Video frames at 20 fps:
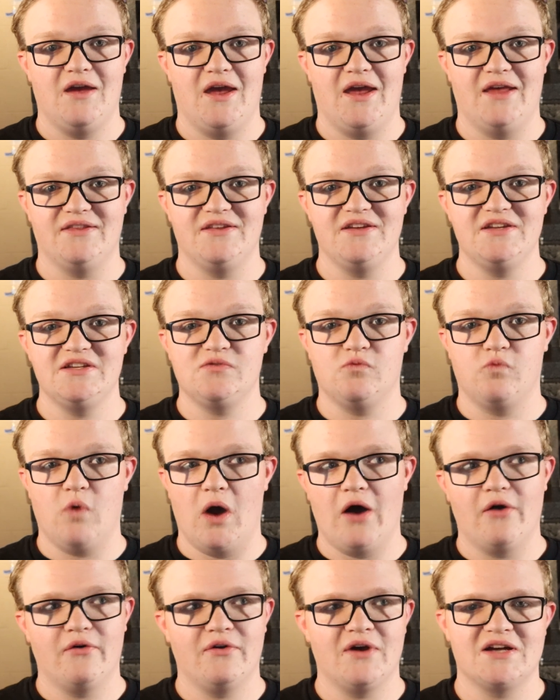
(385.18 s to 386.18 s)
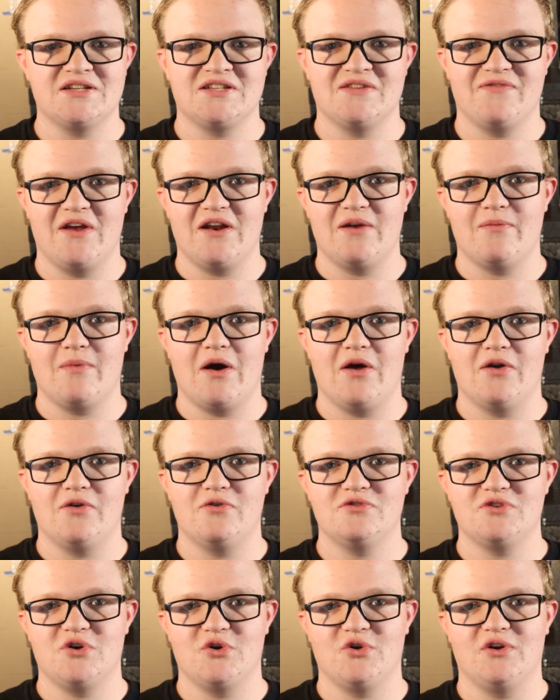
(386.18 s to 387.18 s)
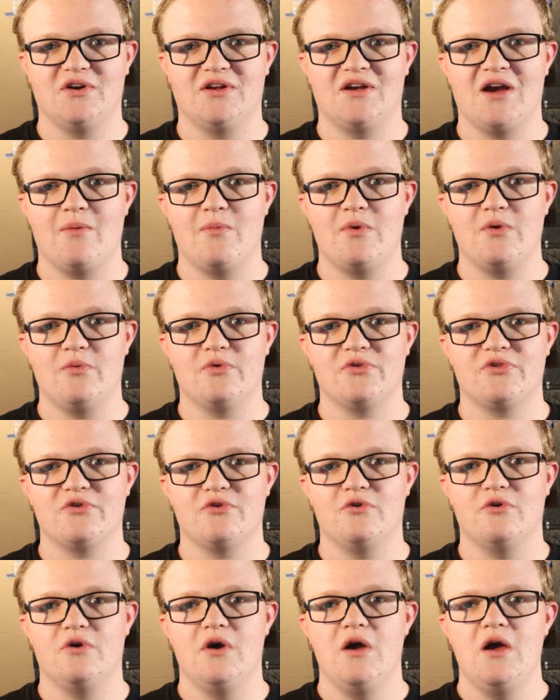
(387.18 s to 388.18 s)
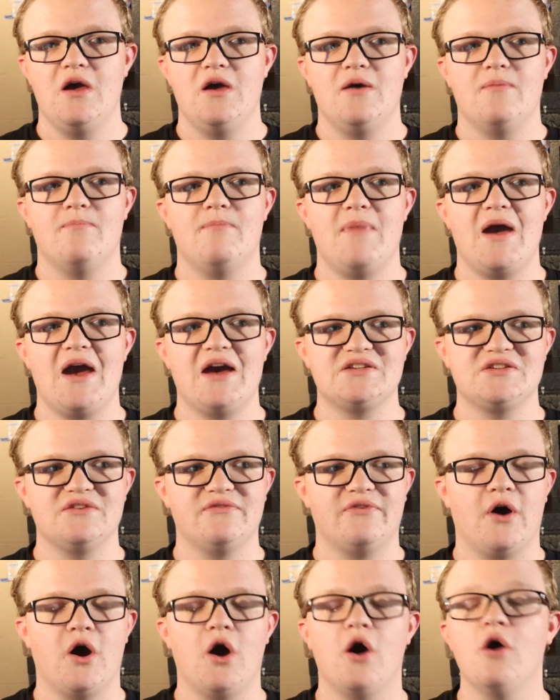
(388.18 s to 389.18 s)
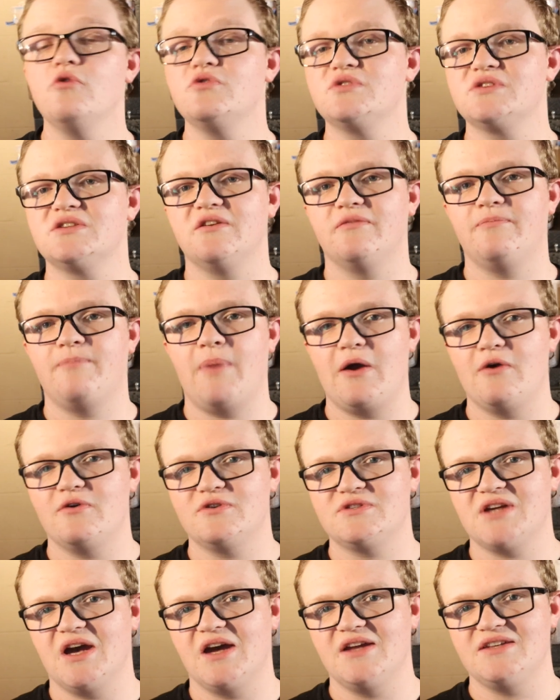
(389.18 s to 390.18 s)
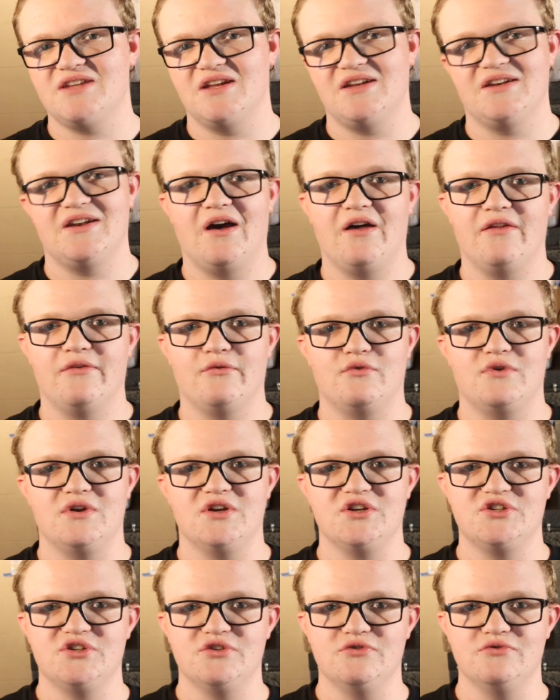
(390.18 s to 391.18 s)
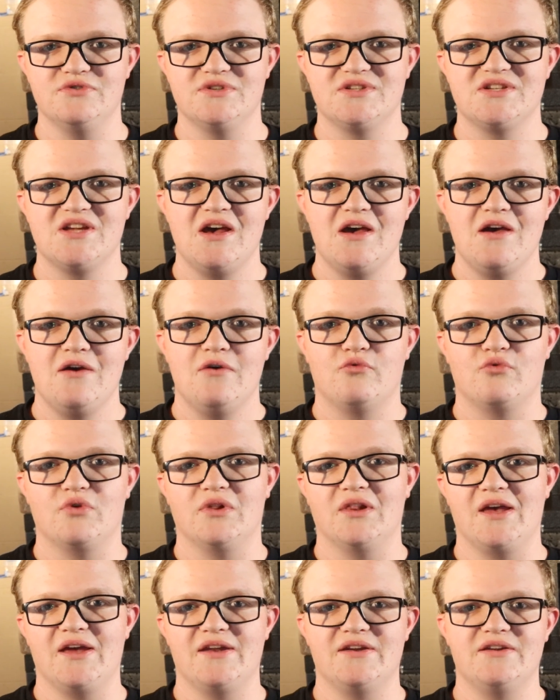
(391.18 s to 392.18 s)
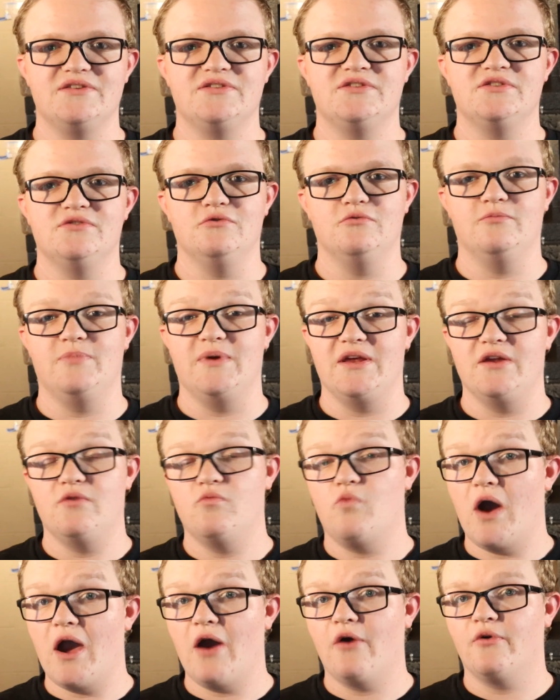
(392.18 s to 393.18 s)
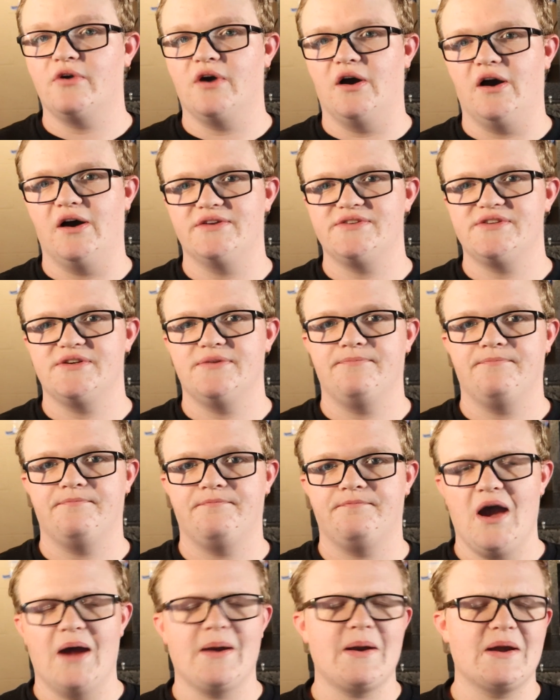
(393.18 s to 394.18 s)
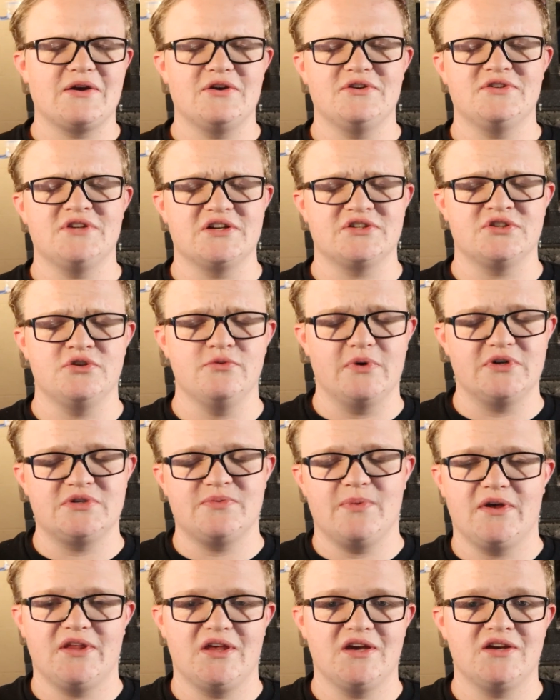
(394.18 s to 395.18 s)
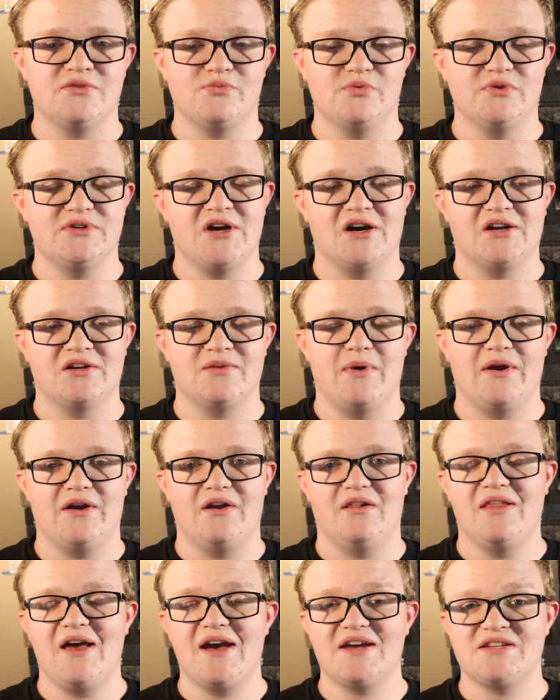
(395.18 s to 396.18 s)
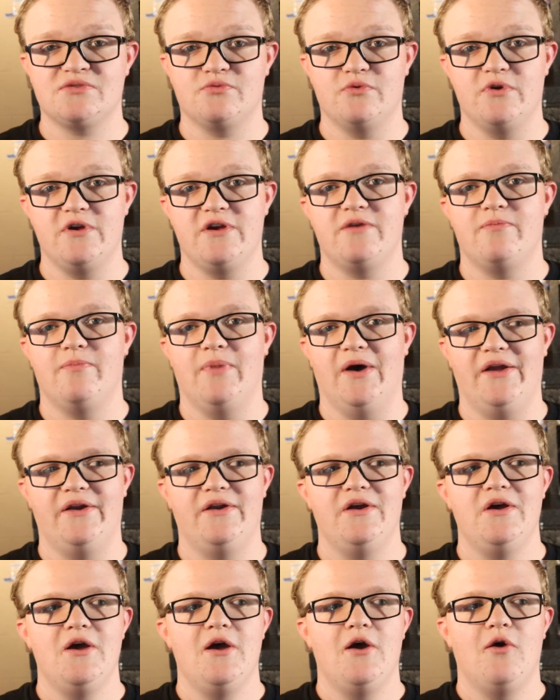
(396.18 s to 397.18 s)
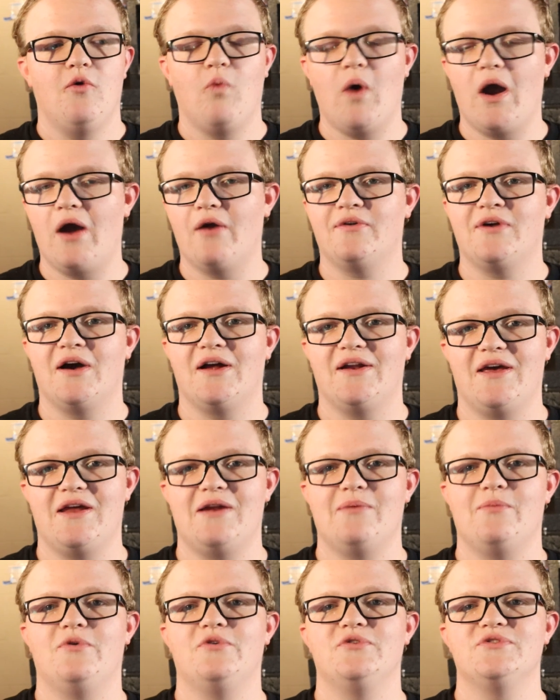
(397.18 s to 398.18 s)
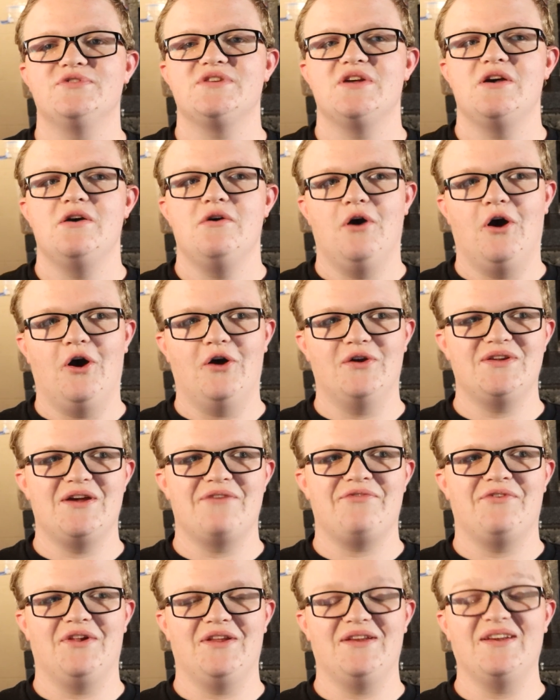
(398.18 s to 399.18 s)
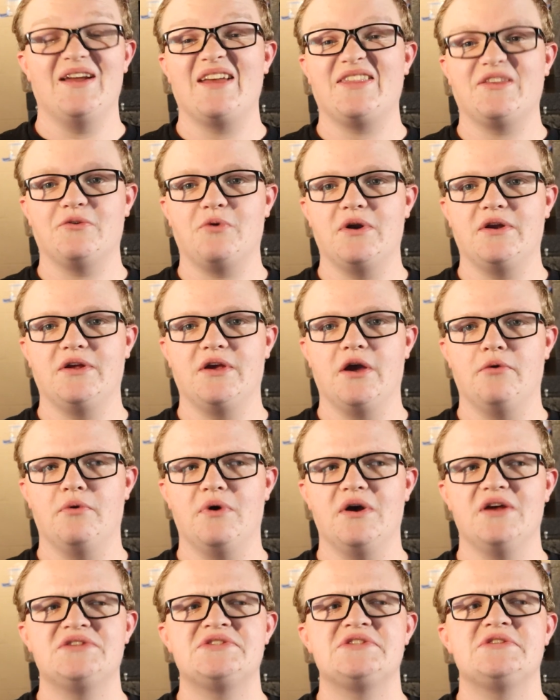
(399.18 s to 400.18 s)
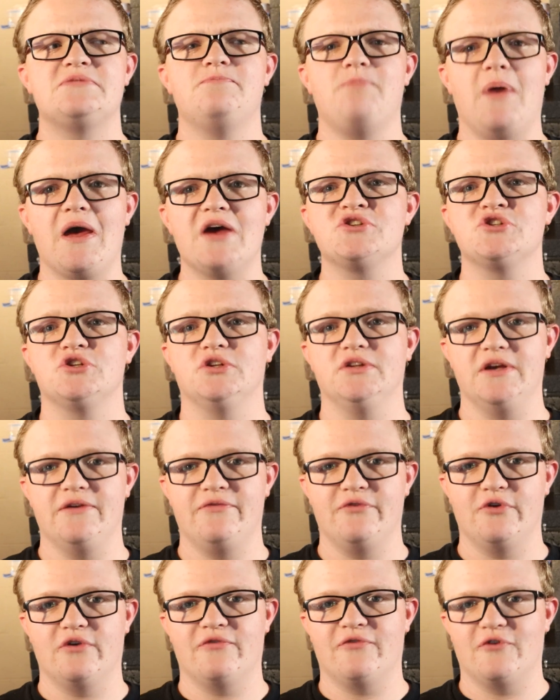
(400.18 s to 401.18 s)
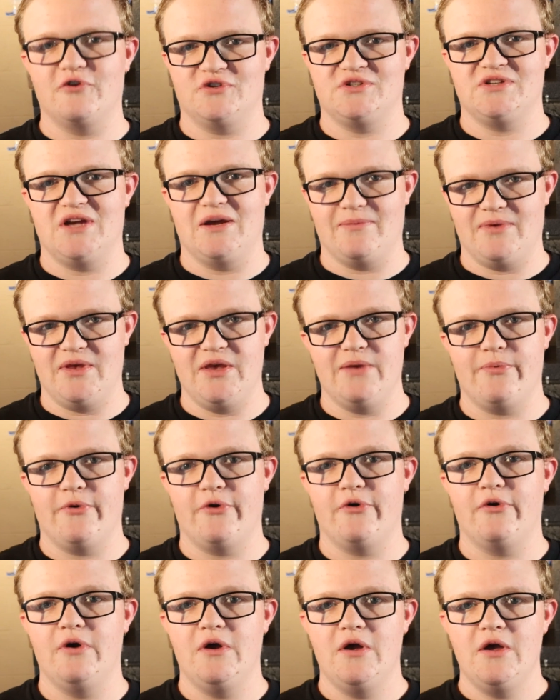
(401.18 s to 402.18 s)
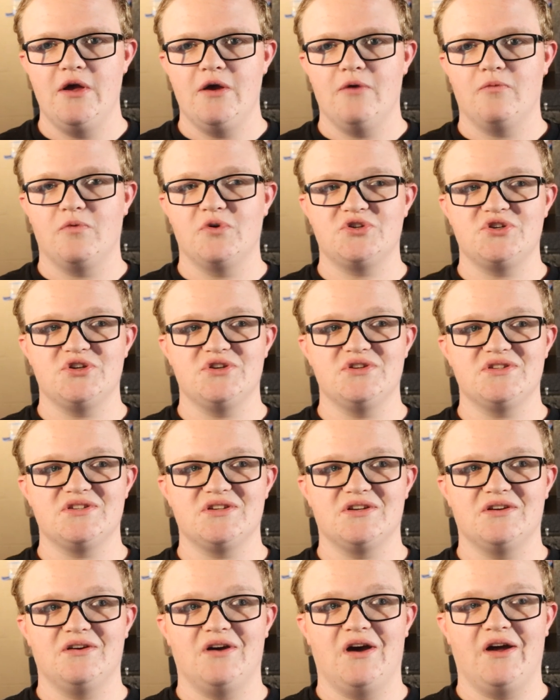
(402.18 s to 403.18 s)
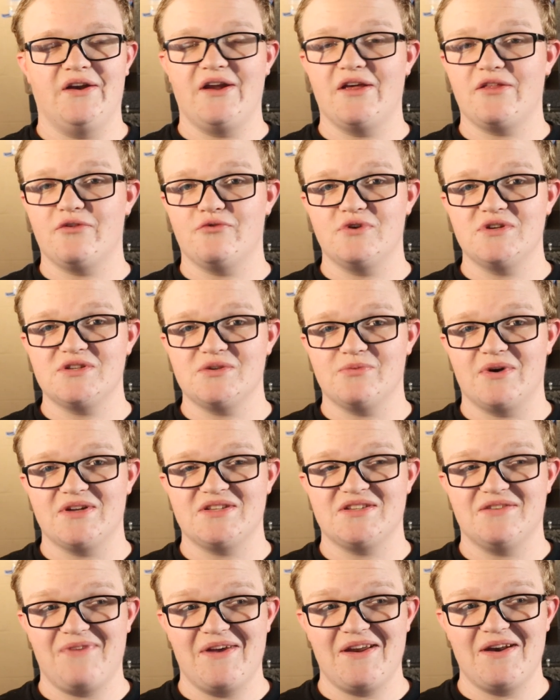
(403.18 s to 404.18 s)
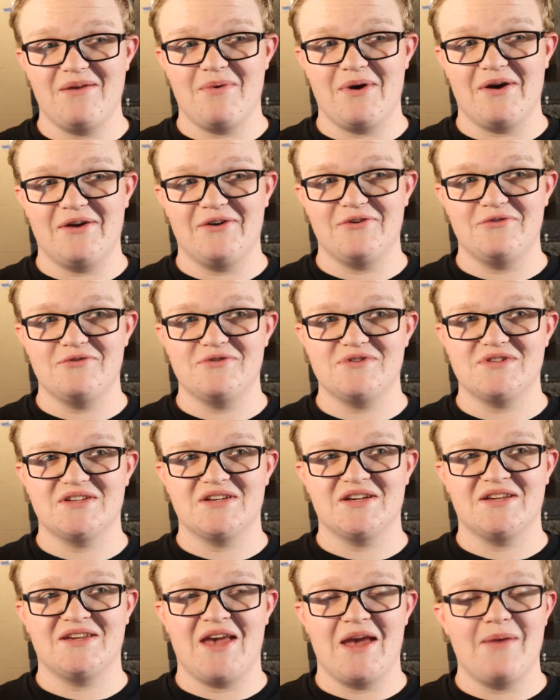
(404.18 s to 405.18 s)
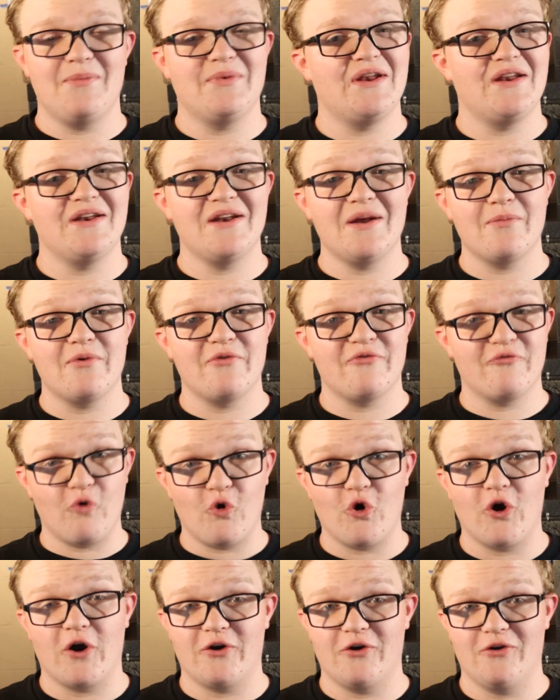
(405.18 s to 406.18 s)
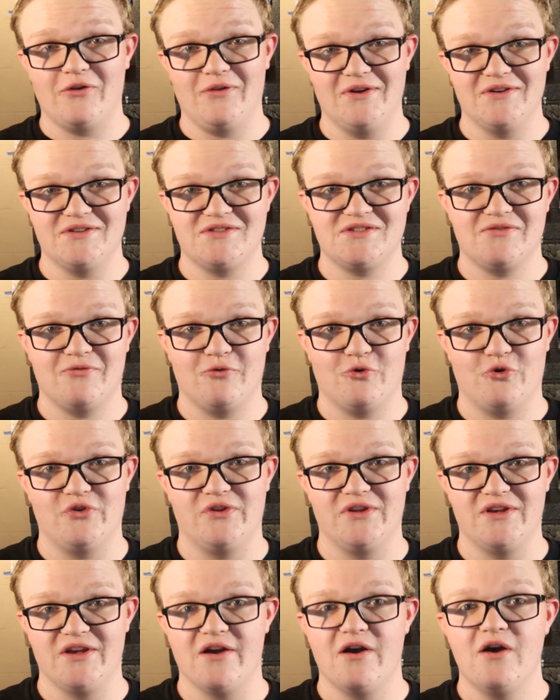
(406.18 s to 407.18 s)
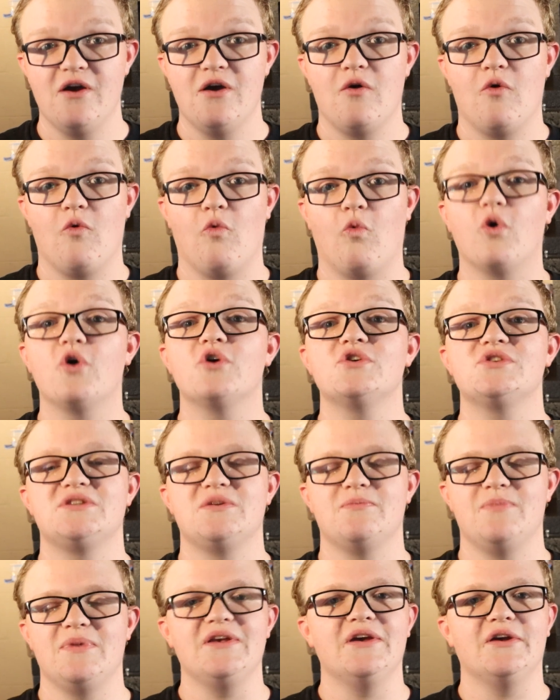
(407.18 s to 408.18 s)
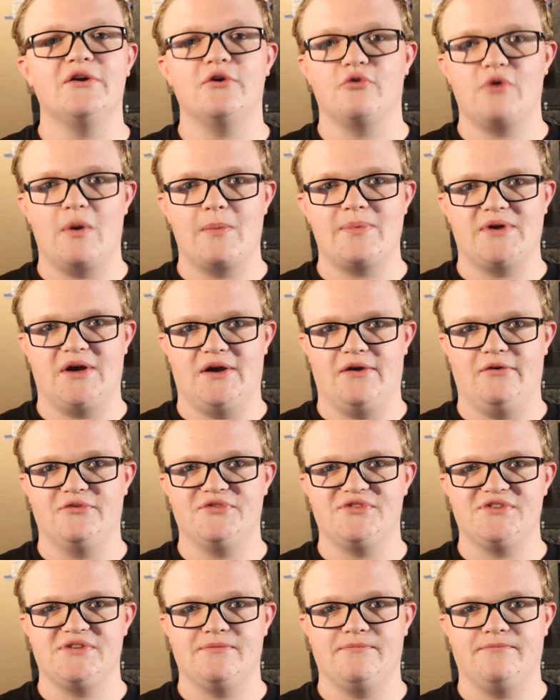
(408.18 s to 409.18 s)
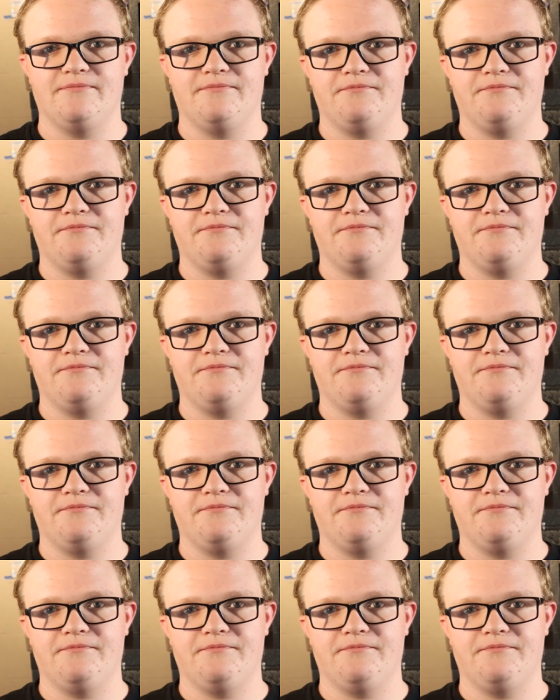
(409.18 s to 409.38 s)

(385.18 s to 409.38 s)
And these wild caught Savannah monitors are going to come in with their massive host of parasites and other issues related to being wild caught. I'm not going to talk too much about that because we talked about it last week, but wild caught animals are definitely not the way to go, especially if you're a first time keeper, which is another reason why Savannah monitors came in at number 4 on our list for the worst beginner reptiles.